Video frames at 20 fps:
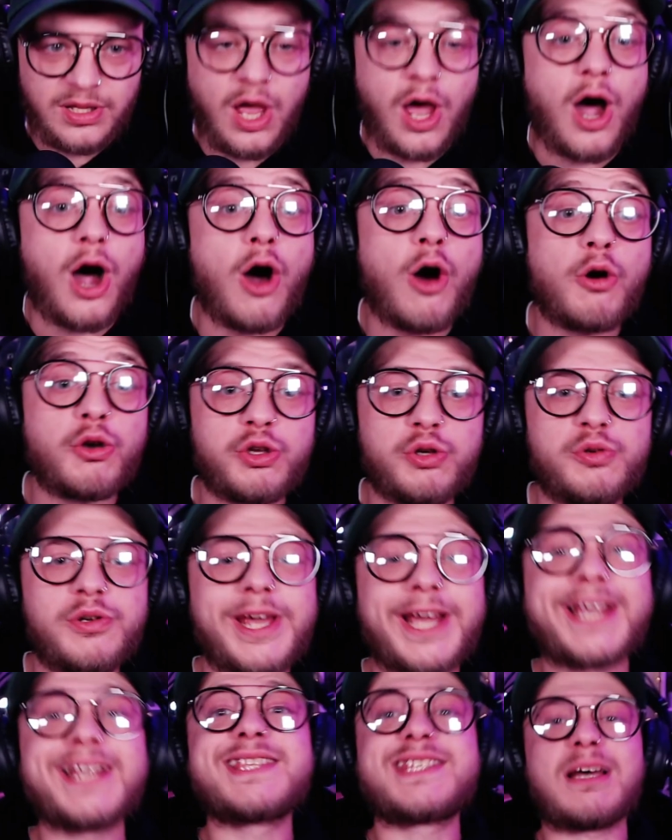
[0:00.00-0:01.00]
Oh, you
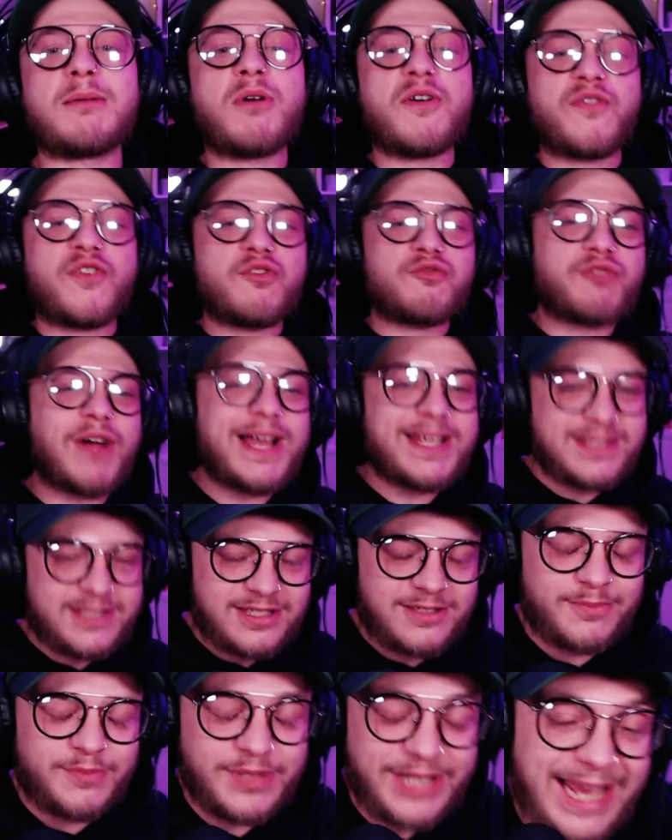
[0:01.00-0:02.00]
nicking someone for
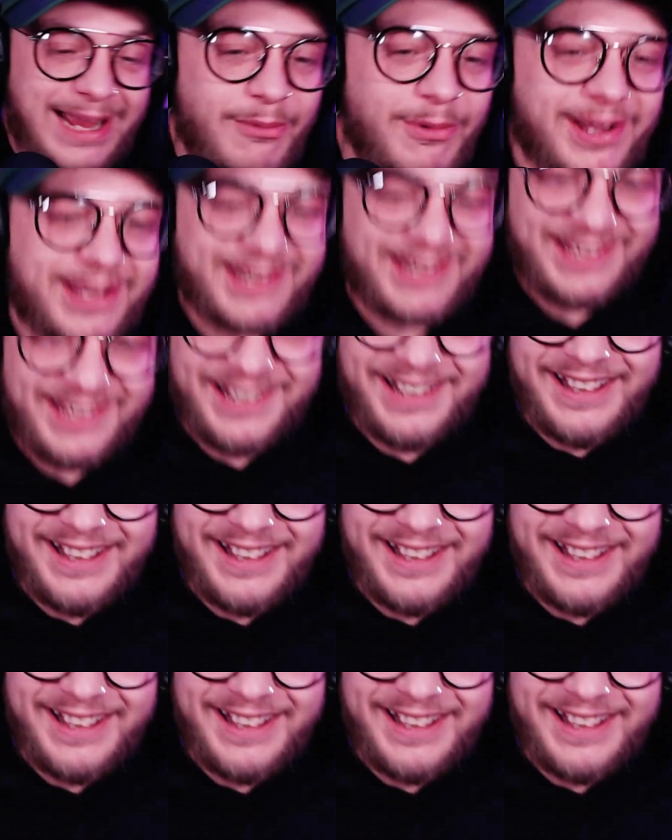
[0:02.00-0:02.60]
ransom. Now I get it.